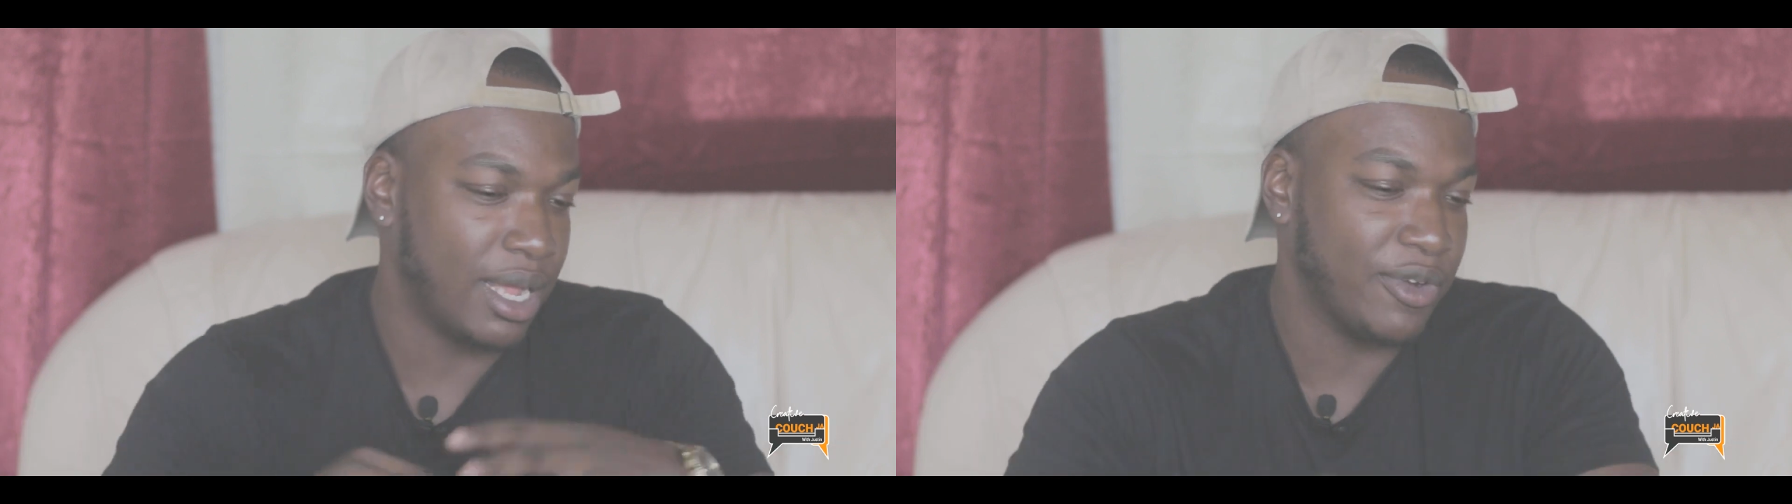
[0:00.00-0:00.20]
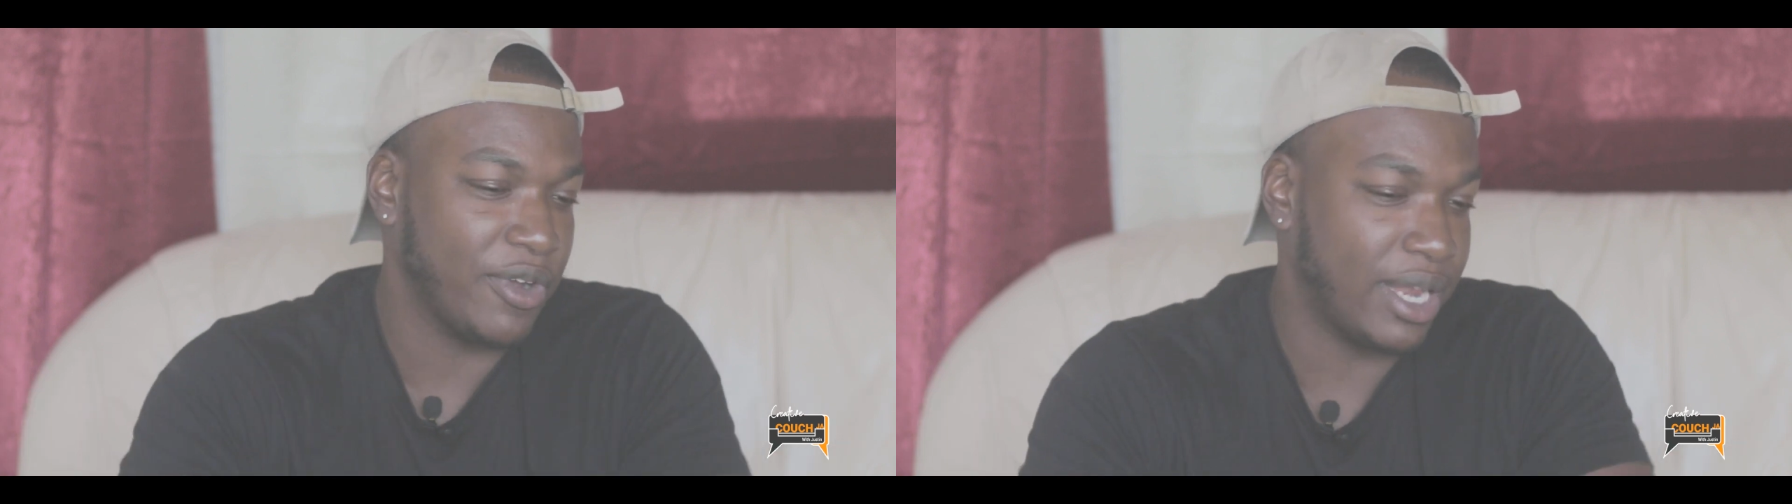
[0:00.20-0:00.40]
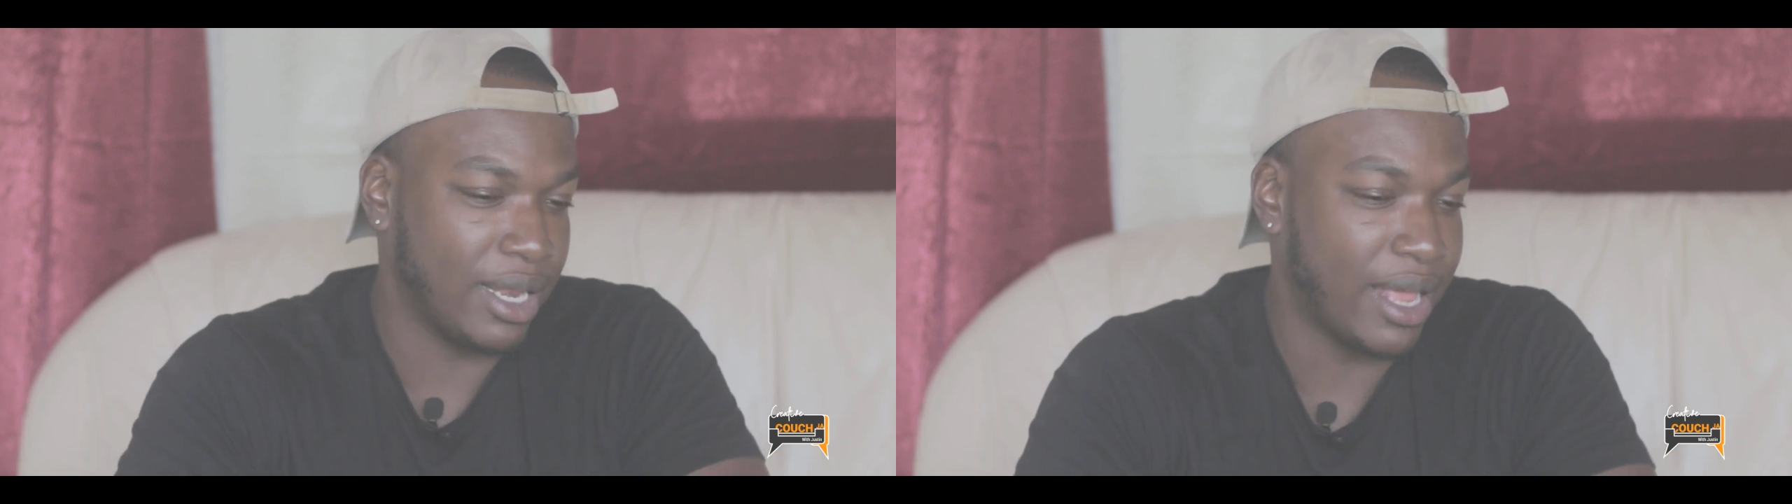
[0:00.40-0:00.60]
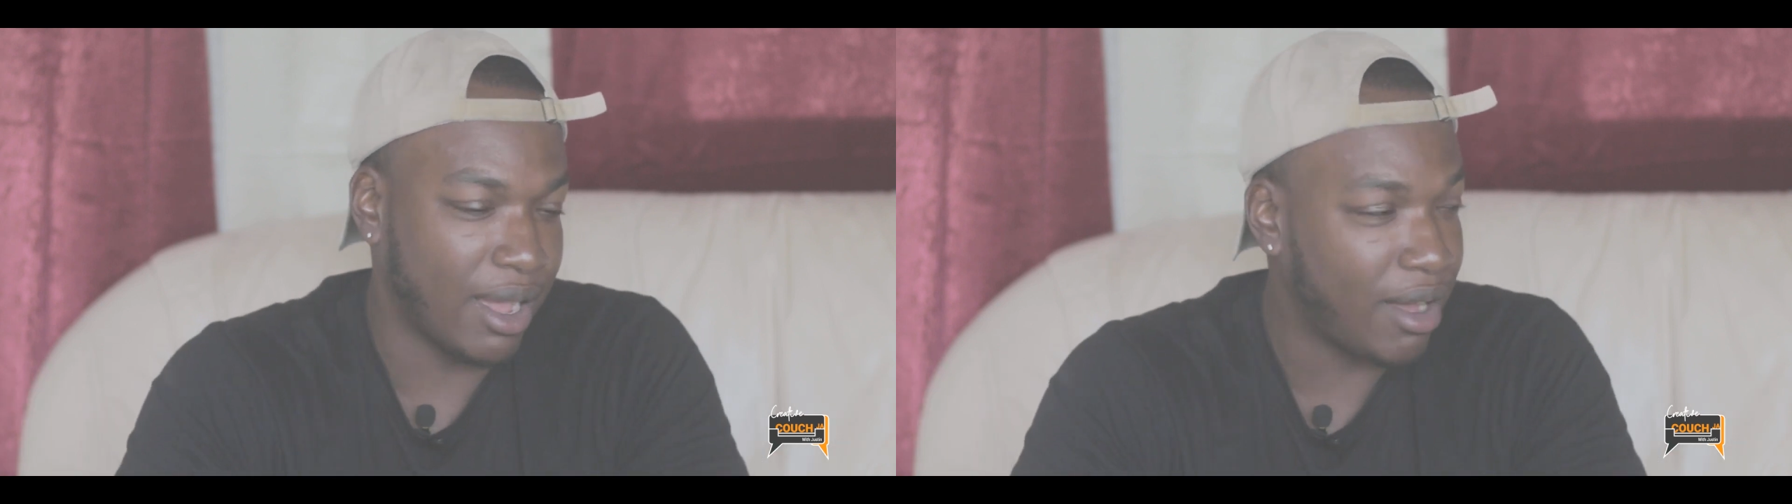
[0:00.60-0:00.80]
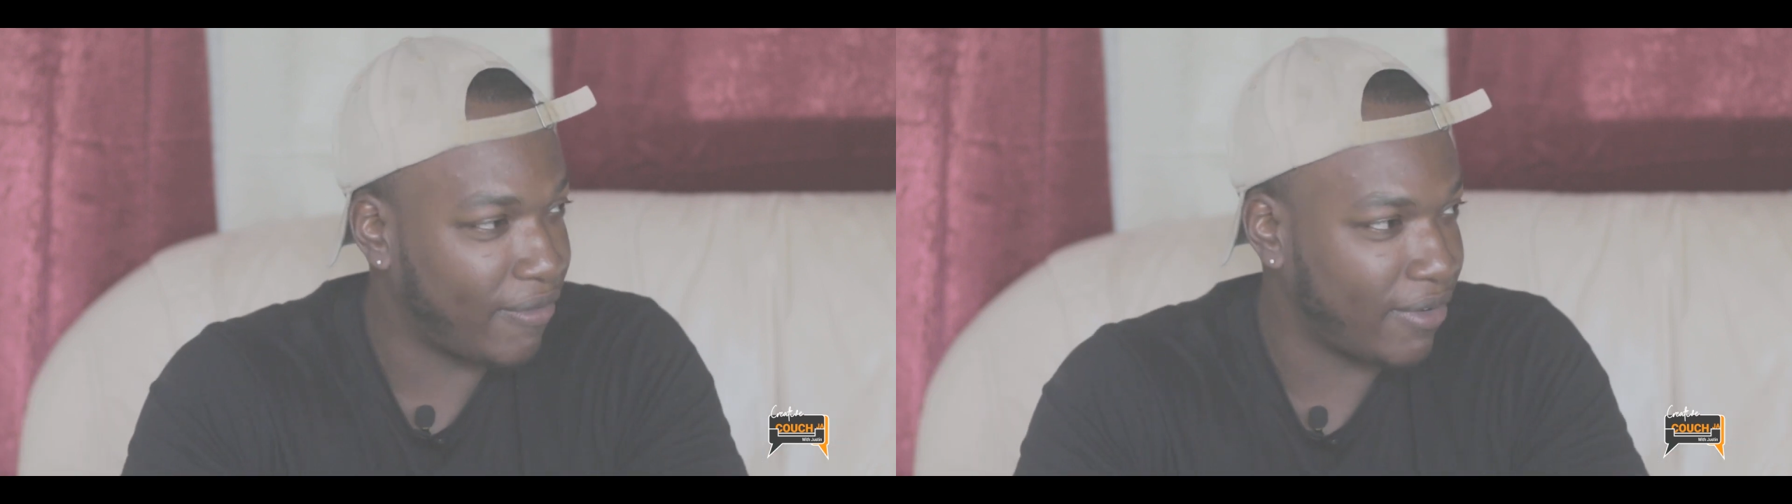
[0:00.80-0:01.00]
I don't really
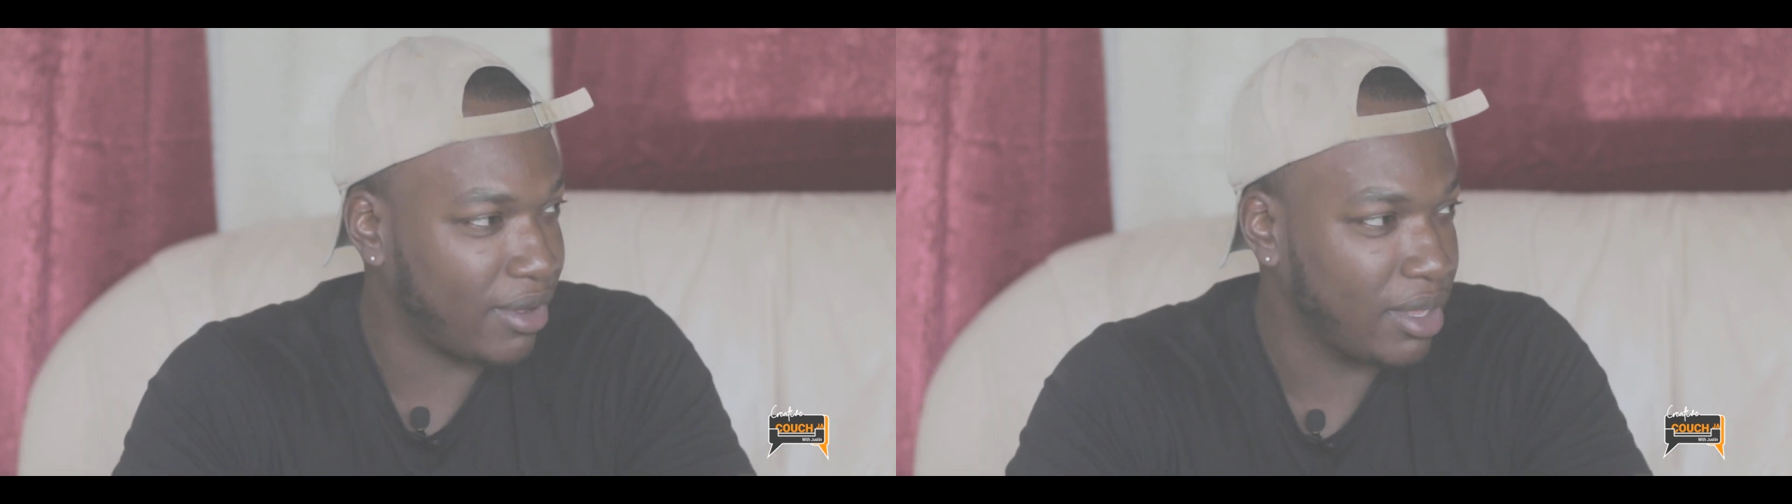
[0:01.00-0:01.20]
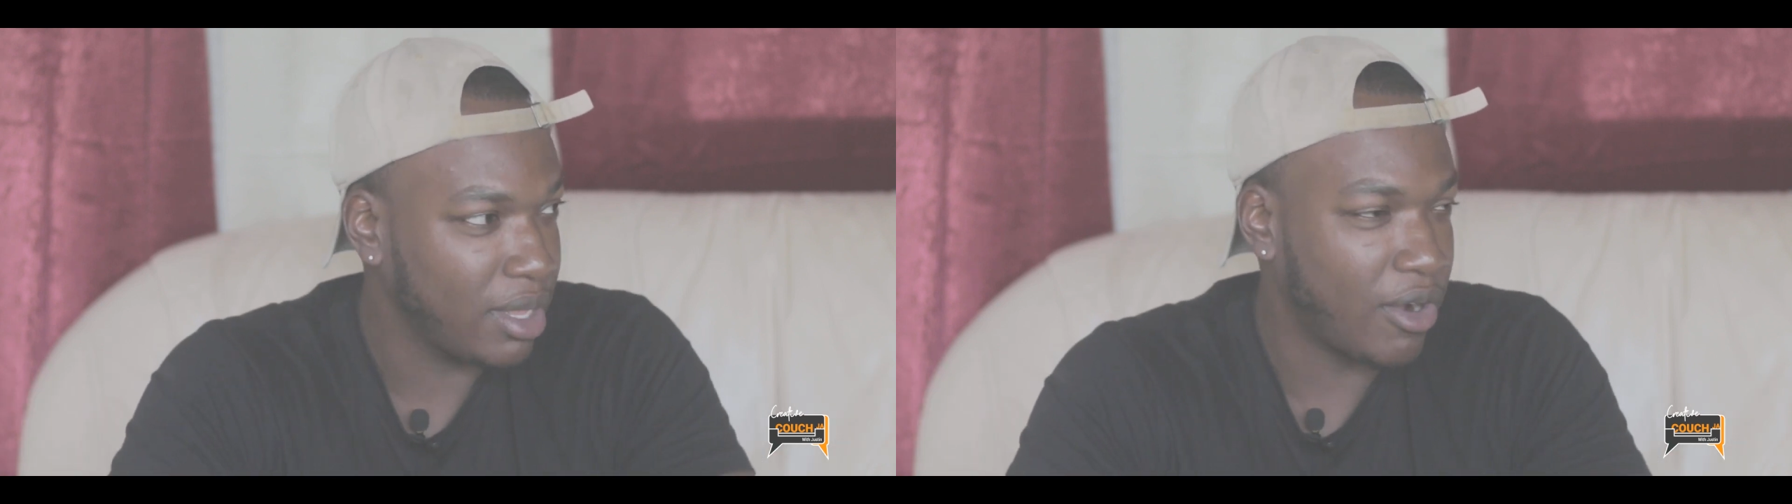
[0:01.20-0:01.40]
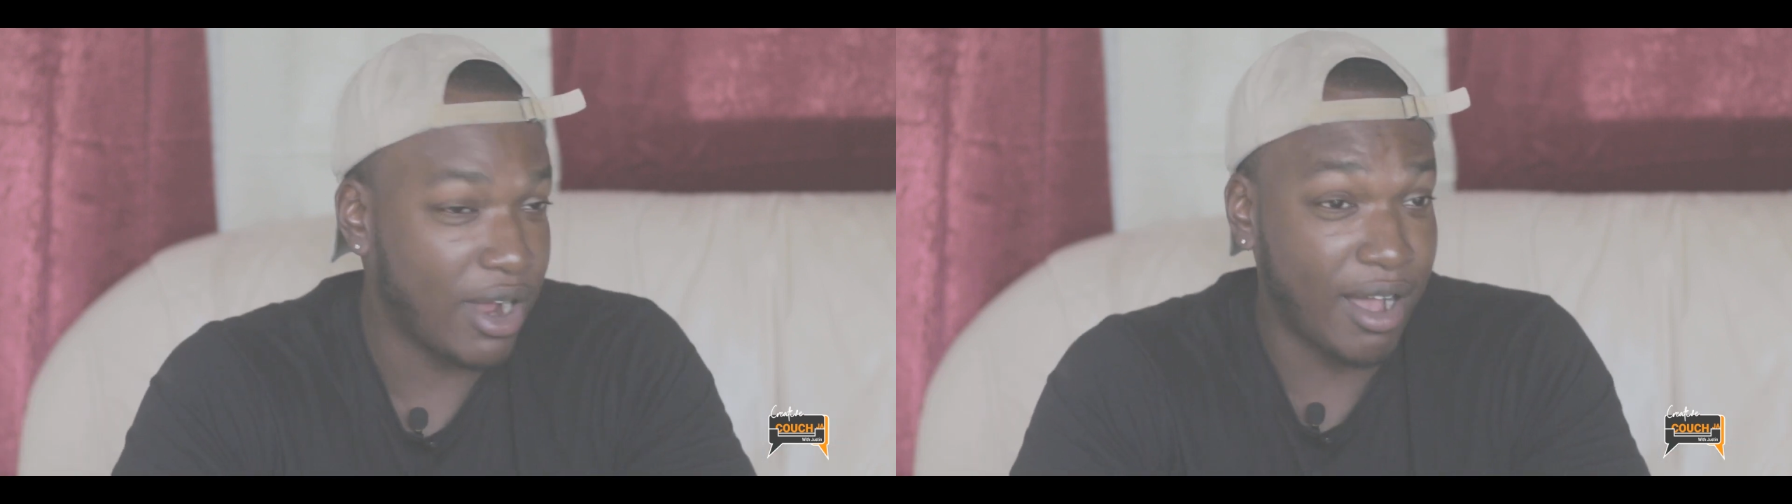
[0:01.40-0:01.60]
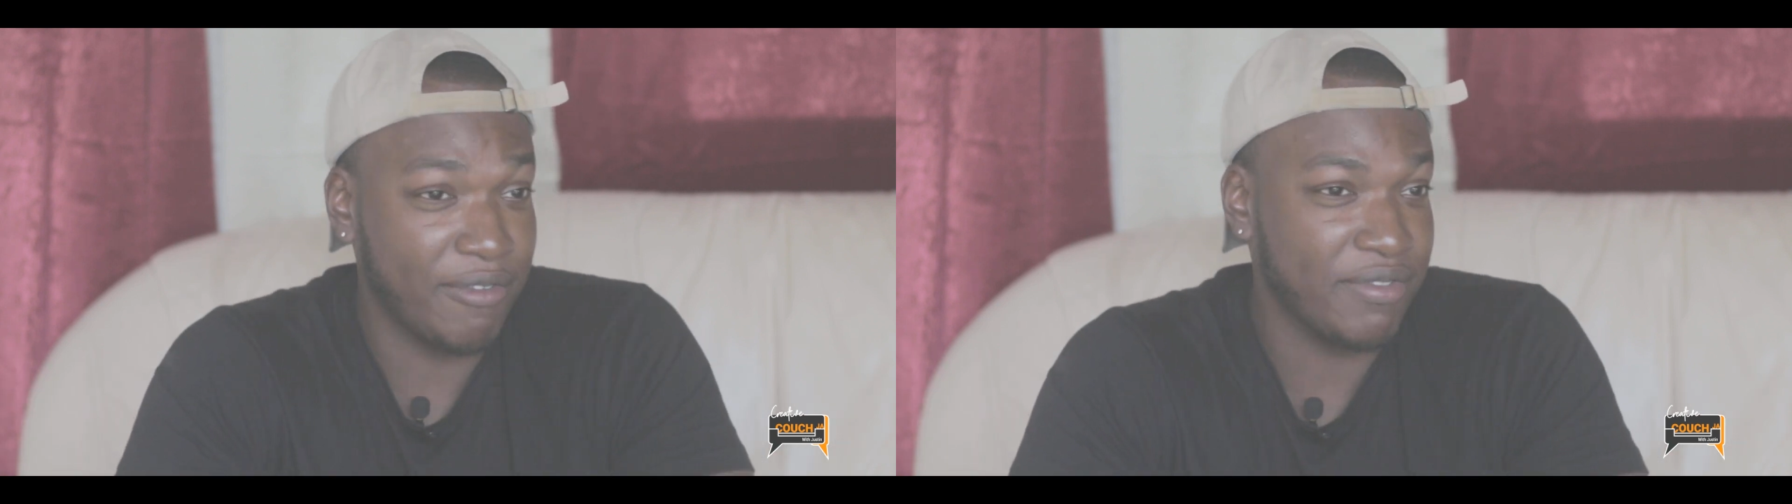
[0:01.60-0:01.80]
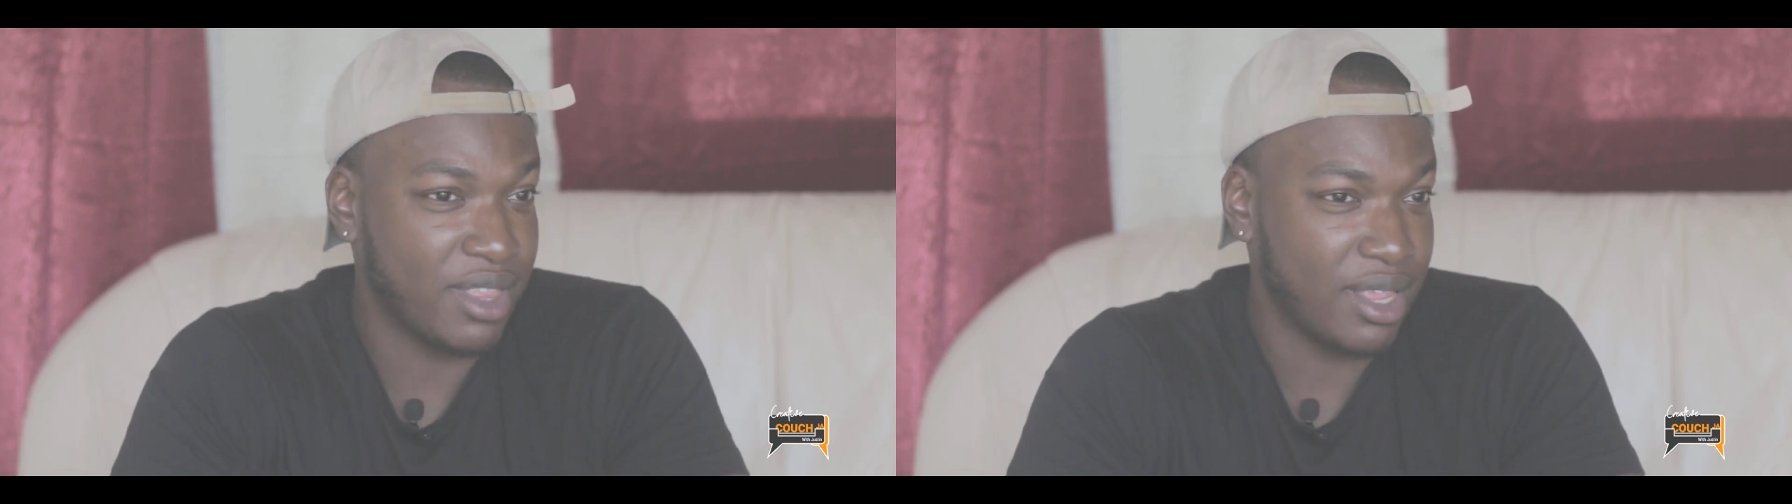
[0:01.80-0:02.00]
like offer, or I
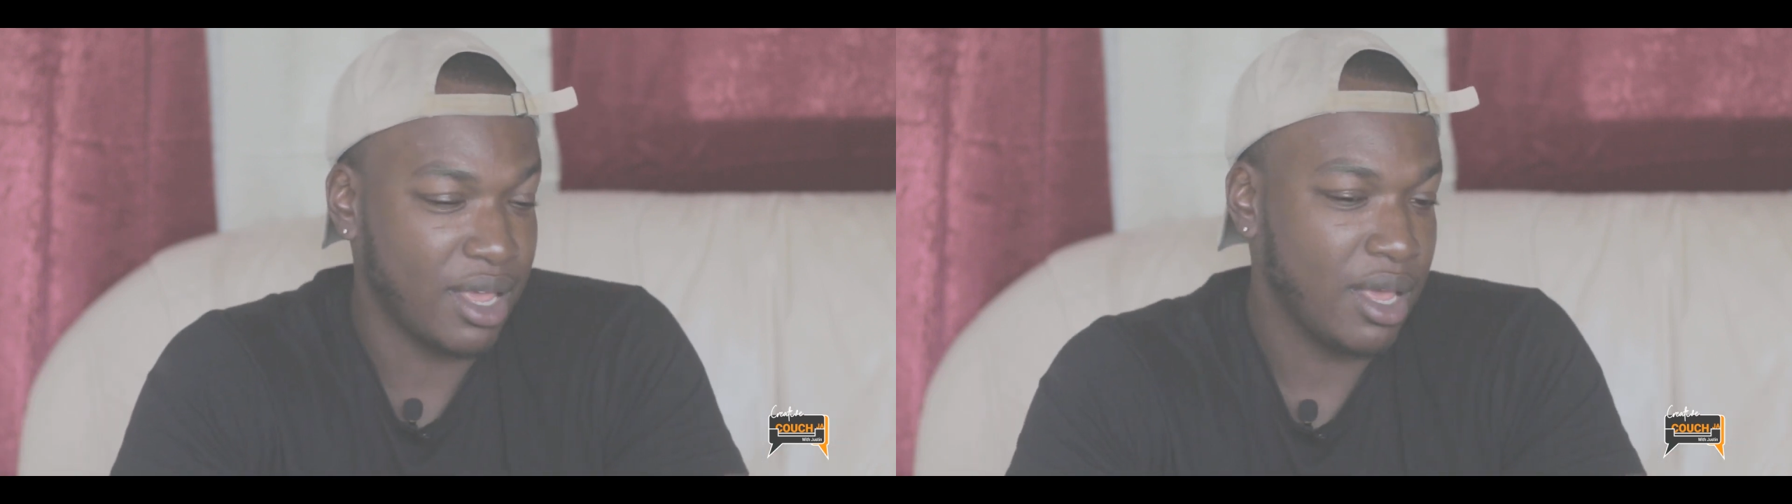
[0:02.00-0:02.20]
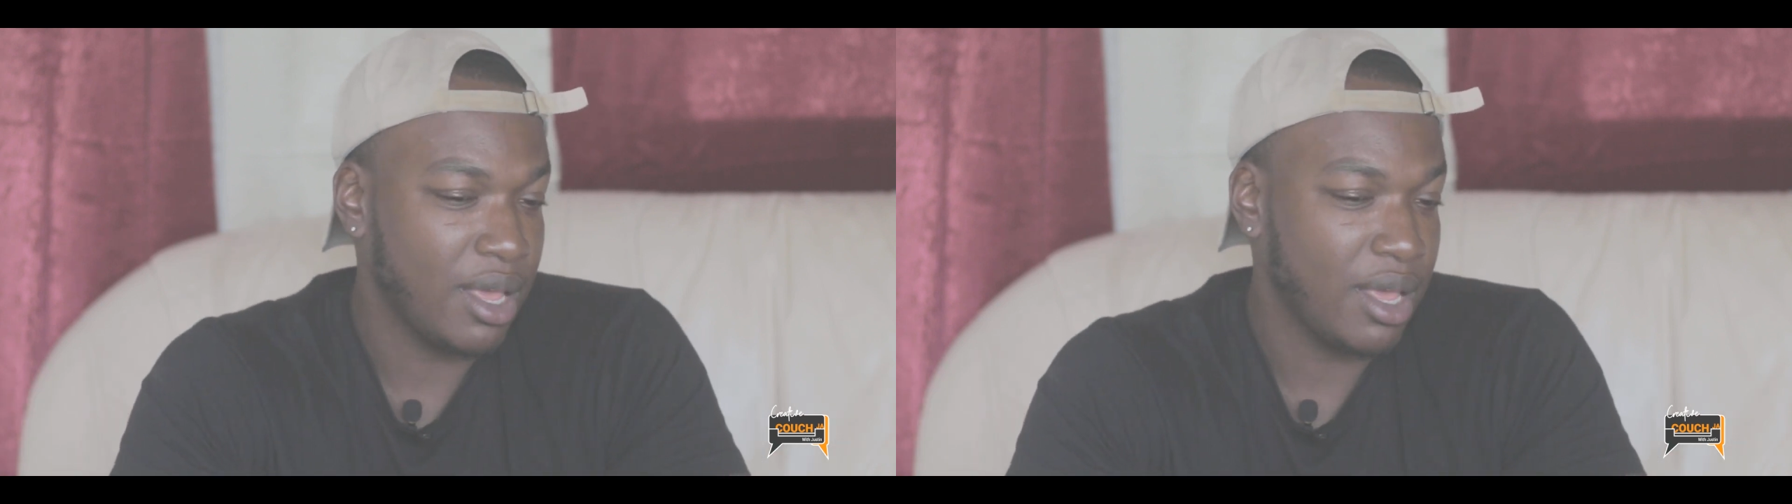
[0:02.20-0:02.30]
haven't